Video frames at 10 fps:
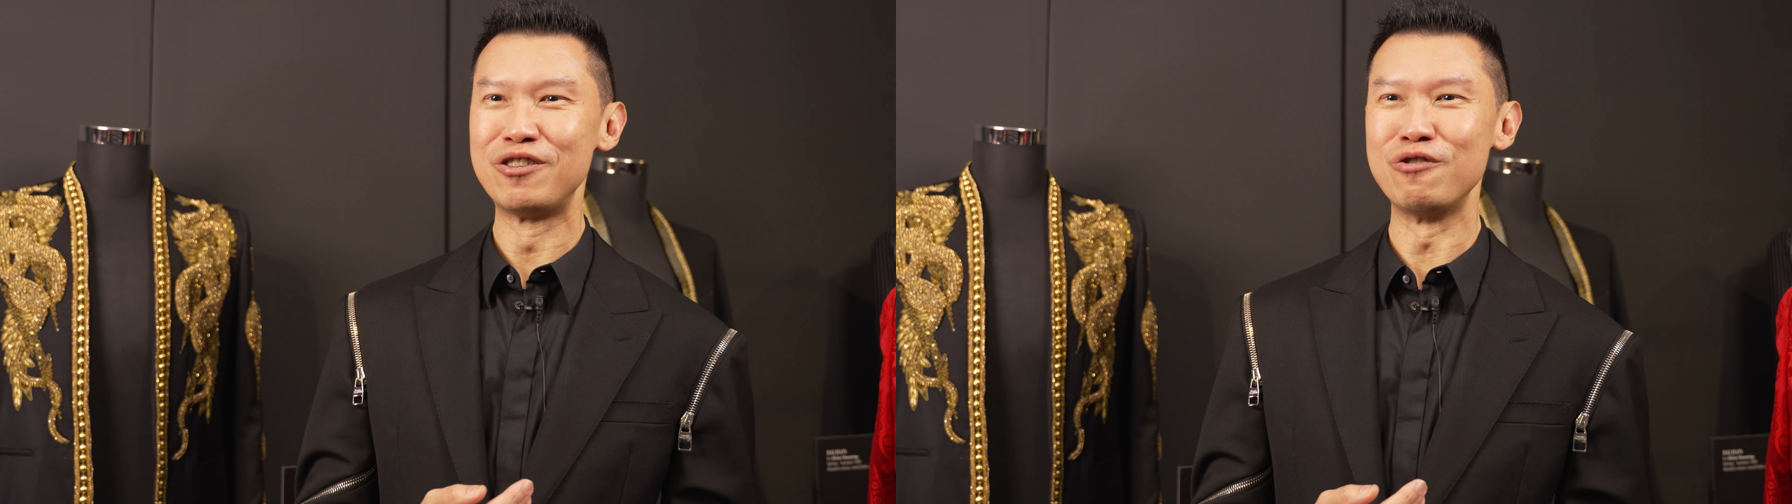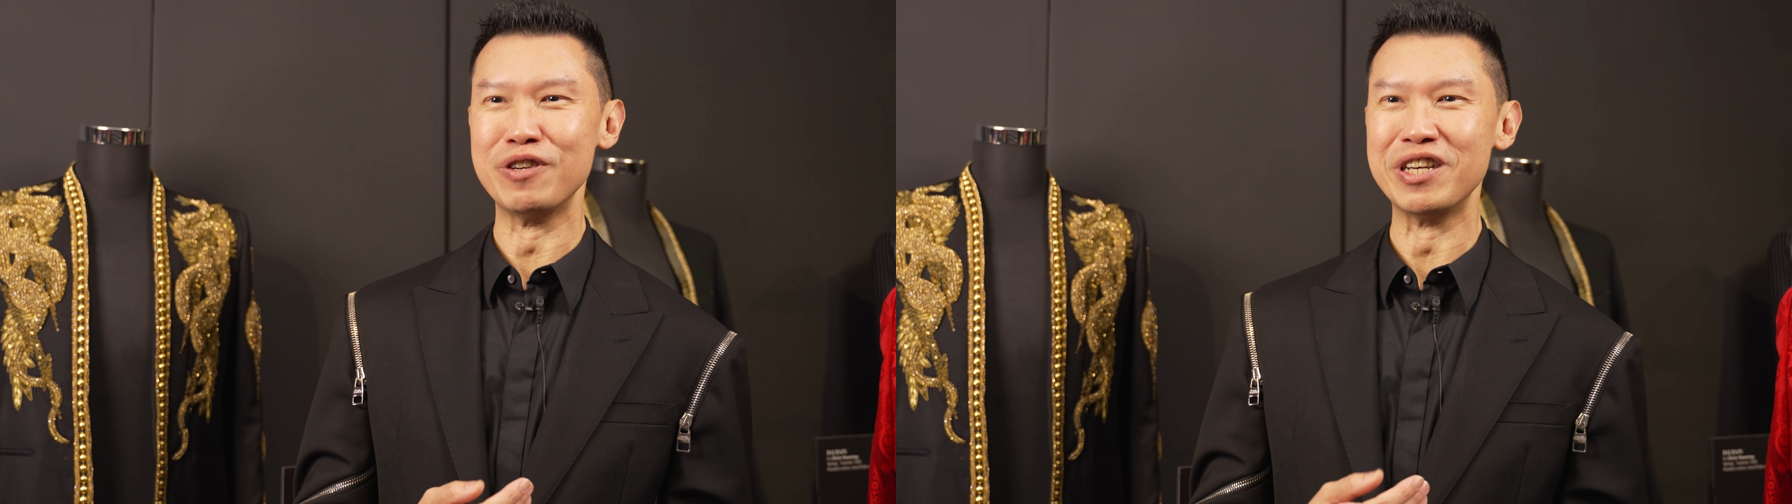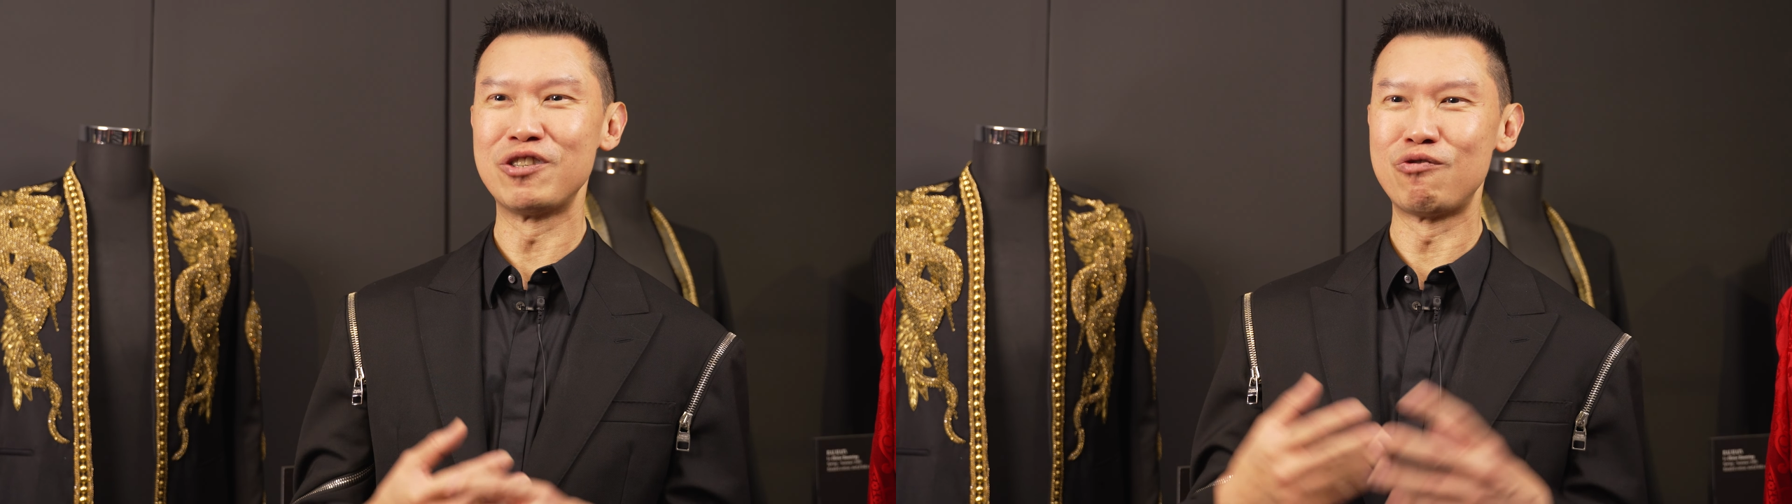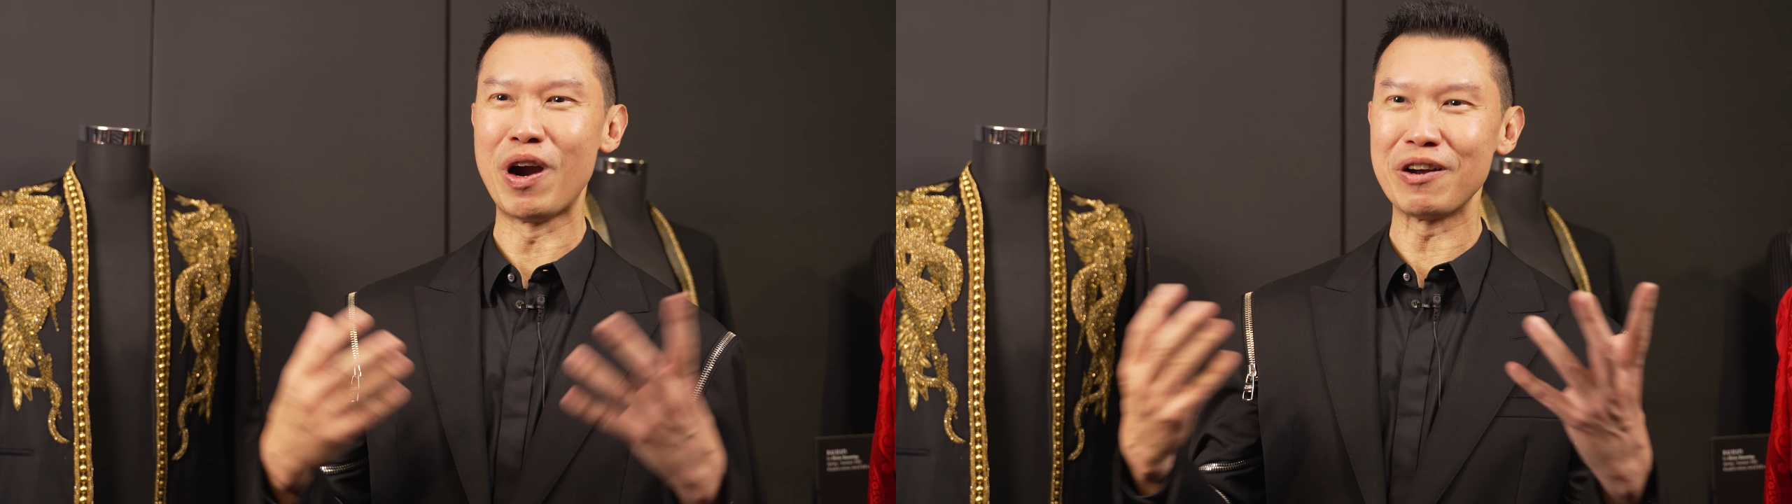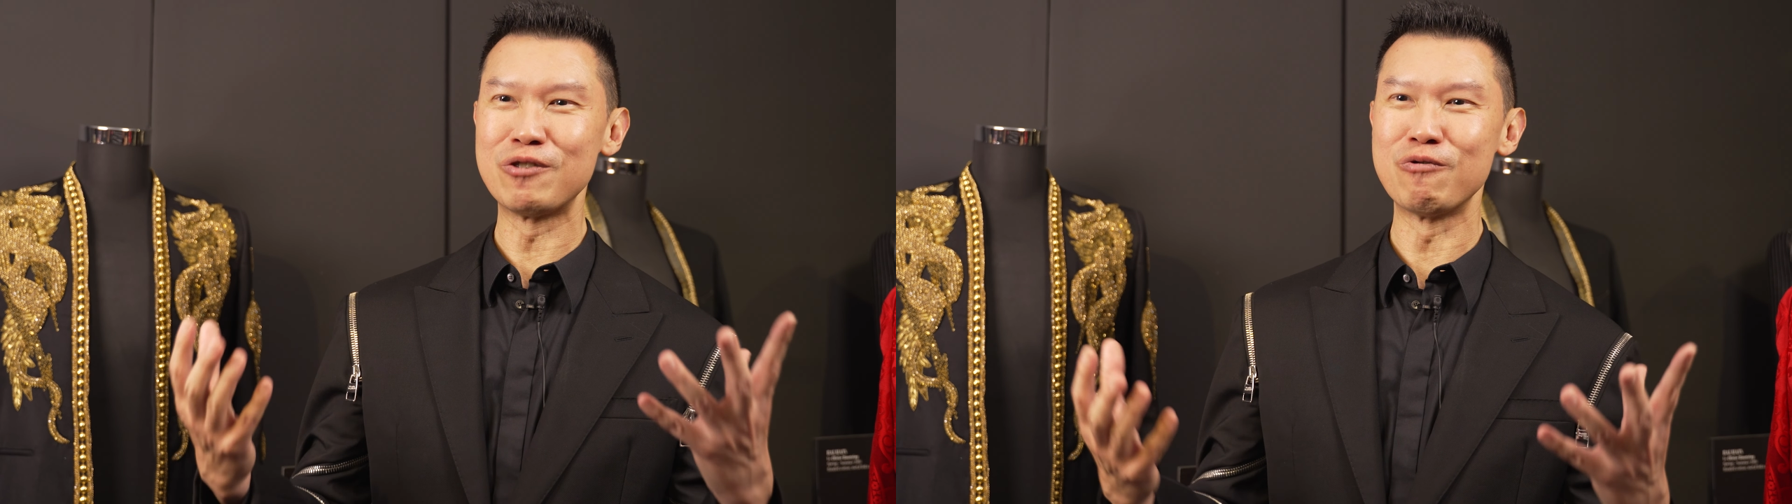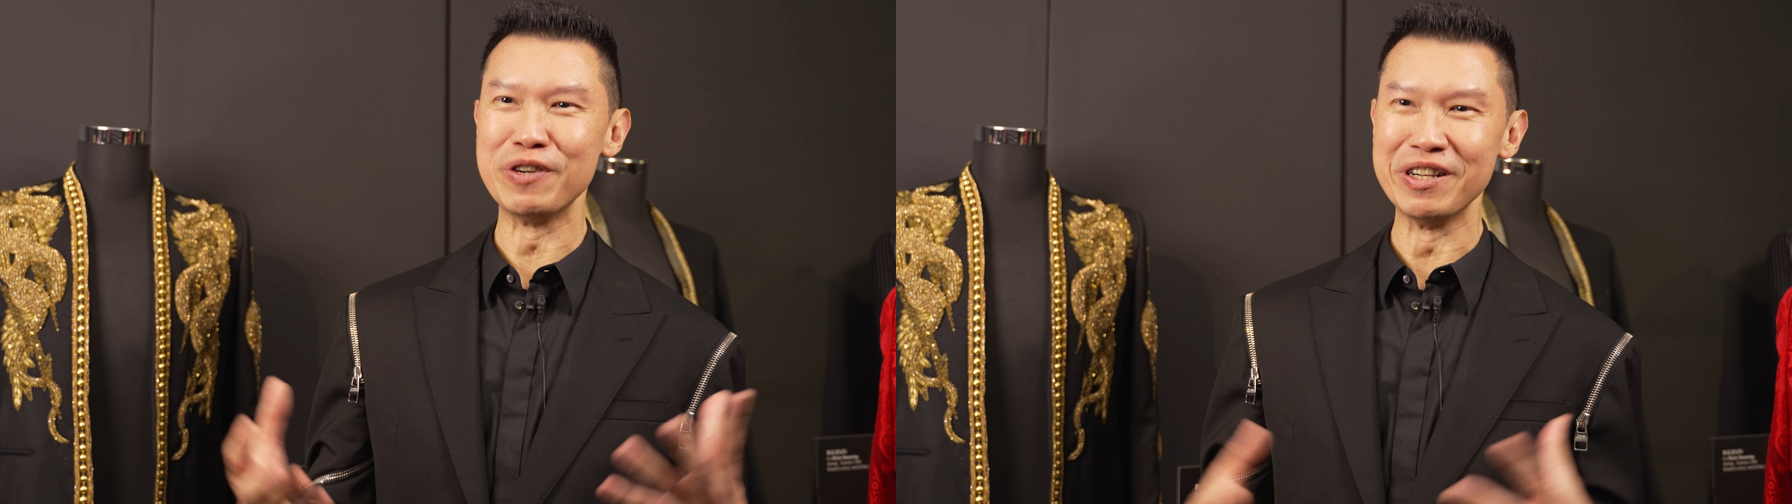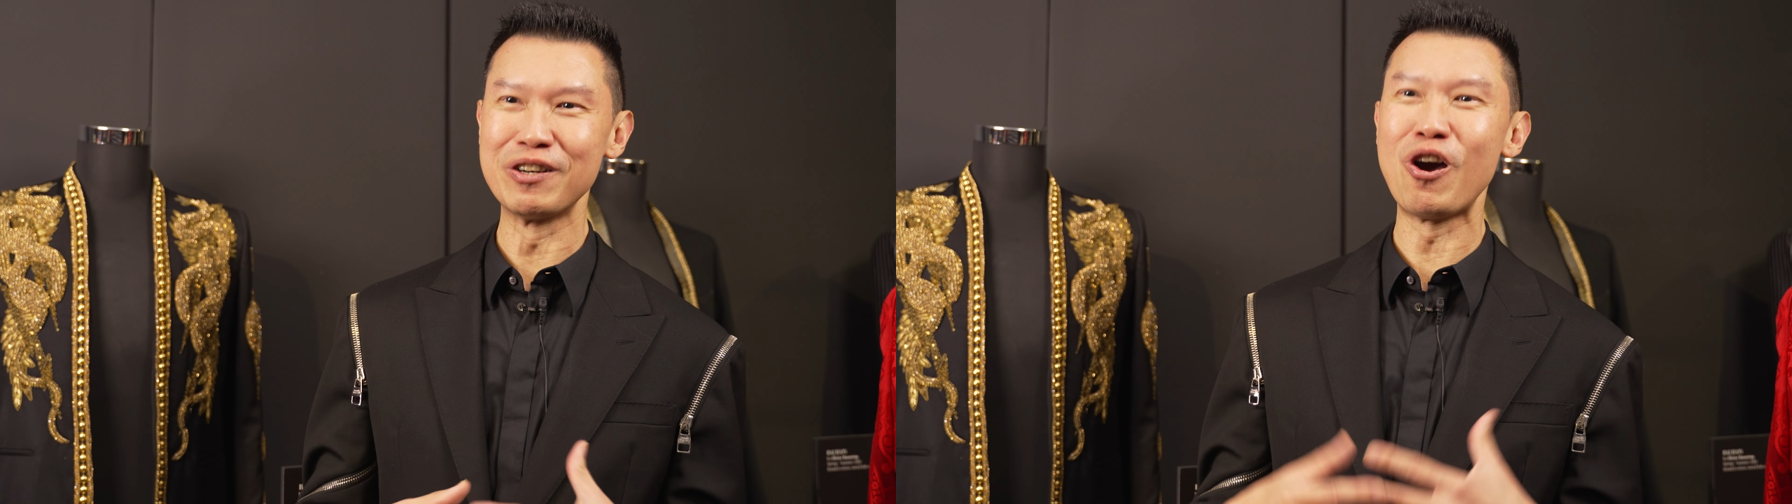to the structural